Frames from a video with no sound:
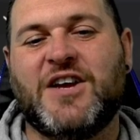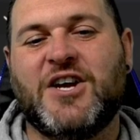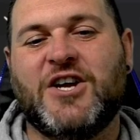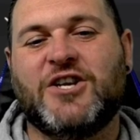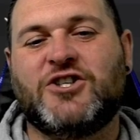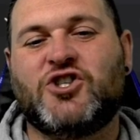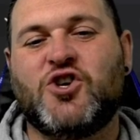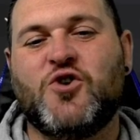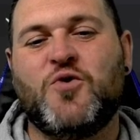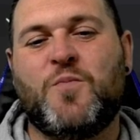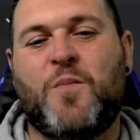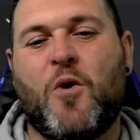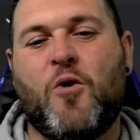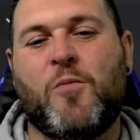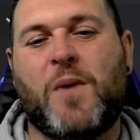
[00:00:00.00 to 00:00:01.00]
two
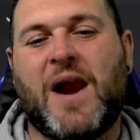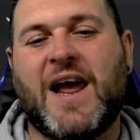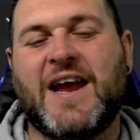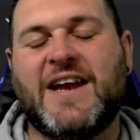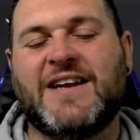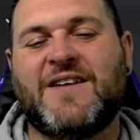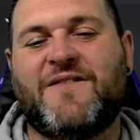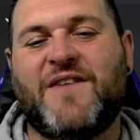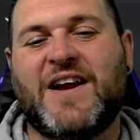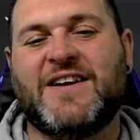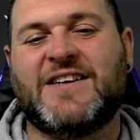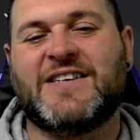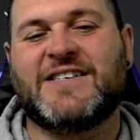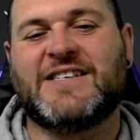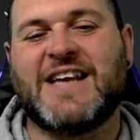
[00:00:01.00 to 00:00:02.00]
ball-playing
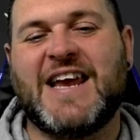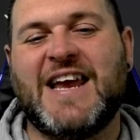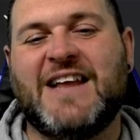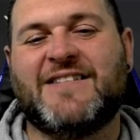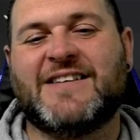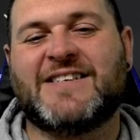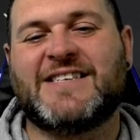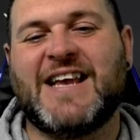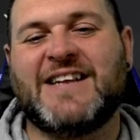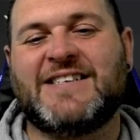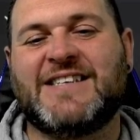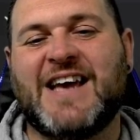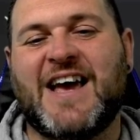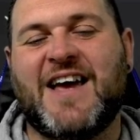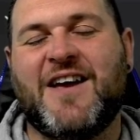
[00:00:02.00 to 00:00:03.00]
defenders in the
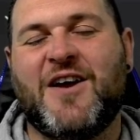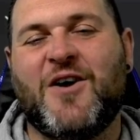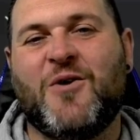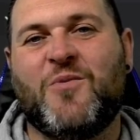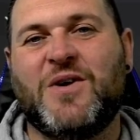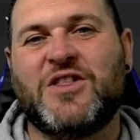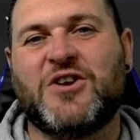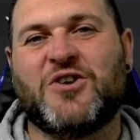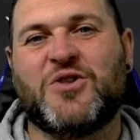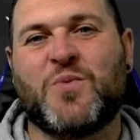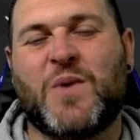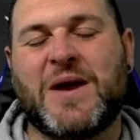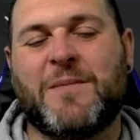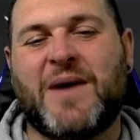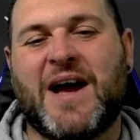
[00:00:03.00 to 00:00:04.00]
centre with another
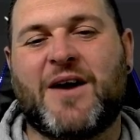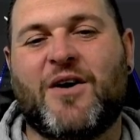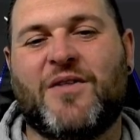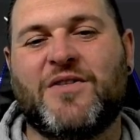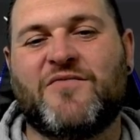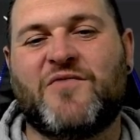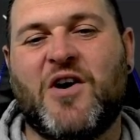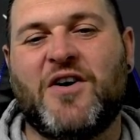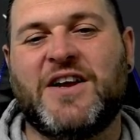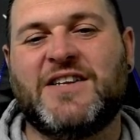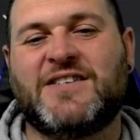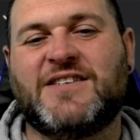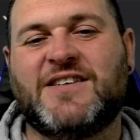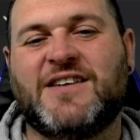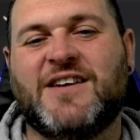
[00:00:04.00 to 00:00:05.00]
wing-back on the
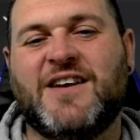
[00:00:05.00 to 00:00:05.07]
right.